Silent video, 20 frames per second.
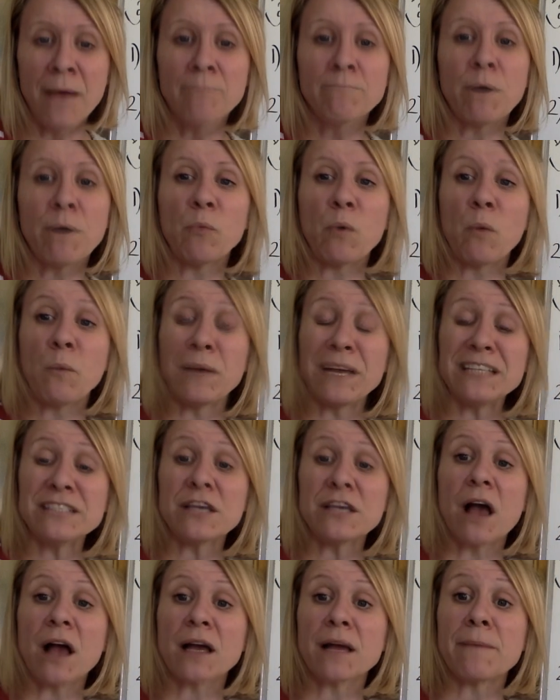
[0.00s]
But when we
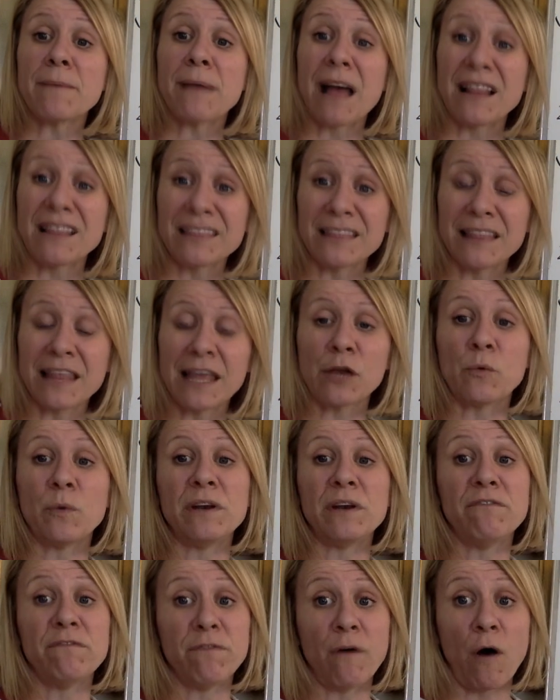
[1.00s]
talk about
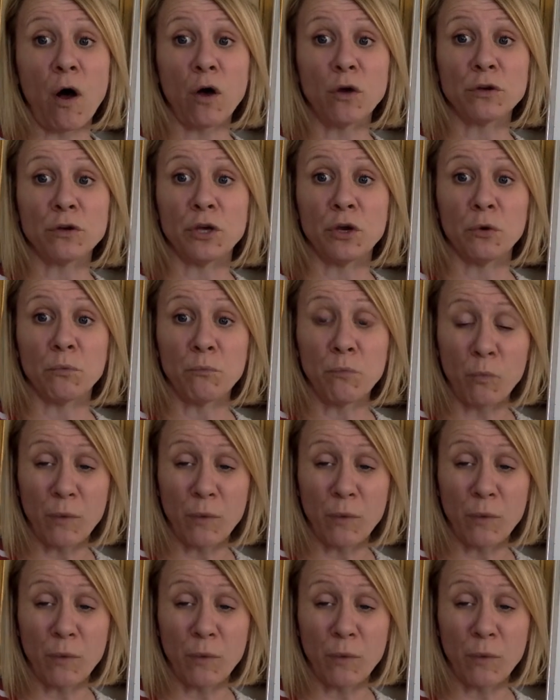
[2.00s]
liquid volume,